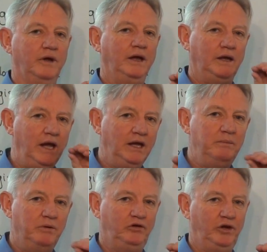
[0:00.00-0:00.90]
at
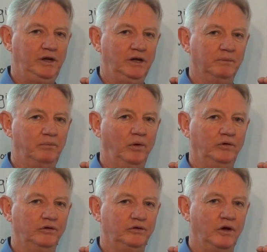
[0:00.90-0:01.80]
any particular
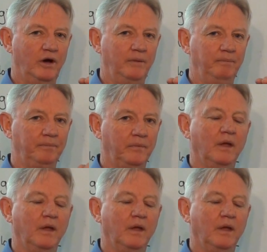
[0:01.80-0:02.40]
point in time.